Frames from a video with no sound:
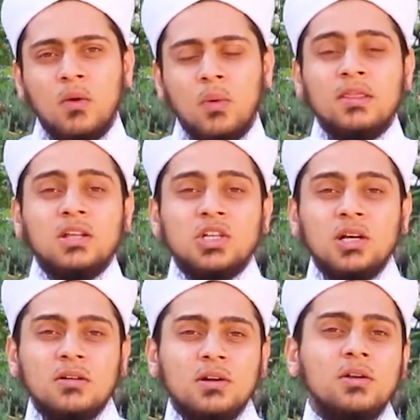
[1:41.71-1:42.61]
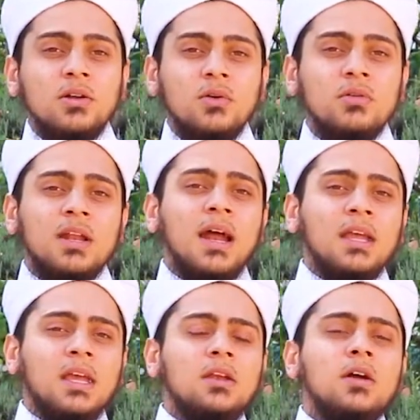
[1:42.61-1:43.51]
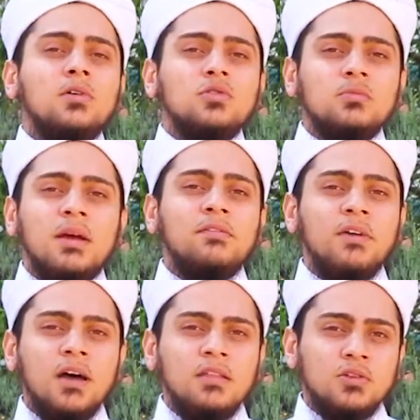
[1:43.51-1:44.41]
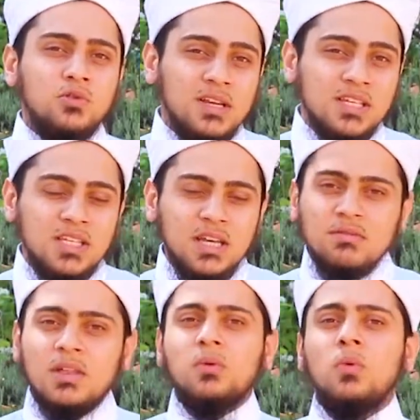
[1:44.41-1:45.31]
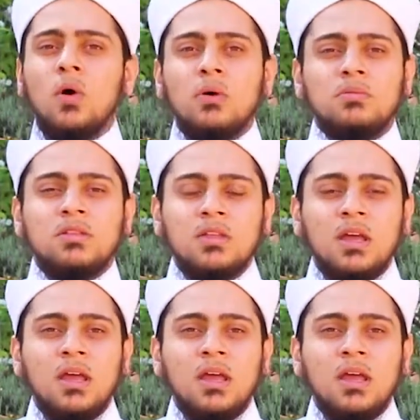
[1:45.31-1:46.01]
when the children know that I can go to my father to receive that warmth,